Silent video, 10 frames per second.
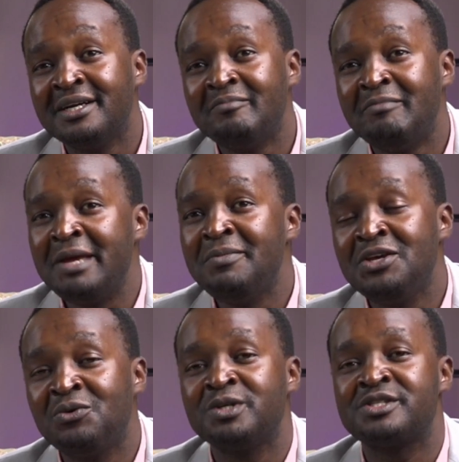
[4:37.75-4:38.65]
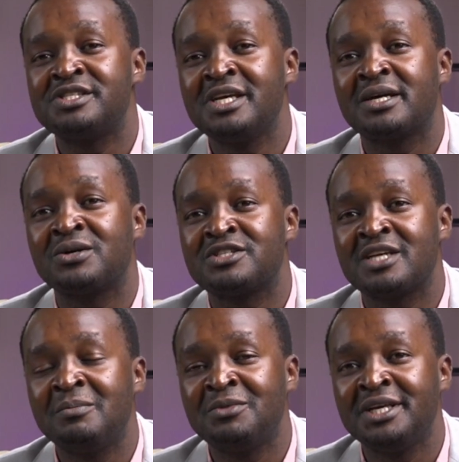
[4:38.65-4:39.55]
Maybe you were sick or
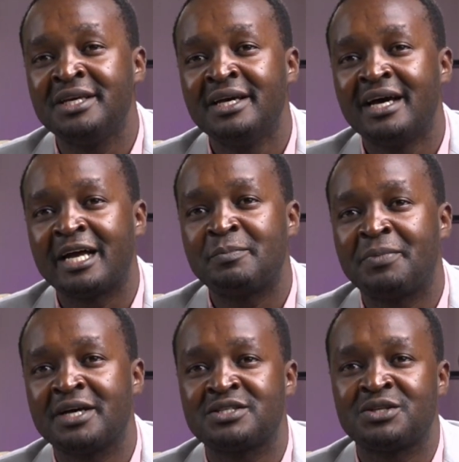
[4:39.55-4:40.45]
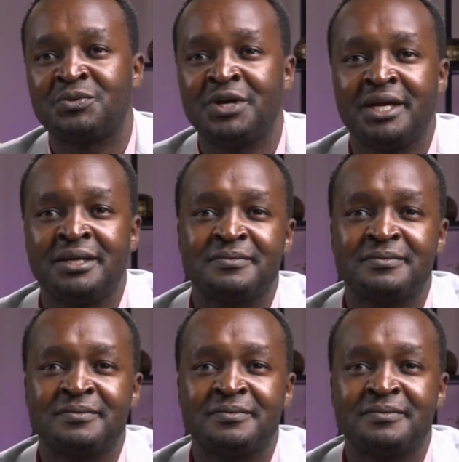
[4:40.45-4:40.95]
somebody had passed away.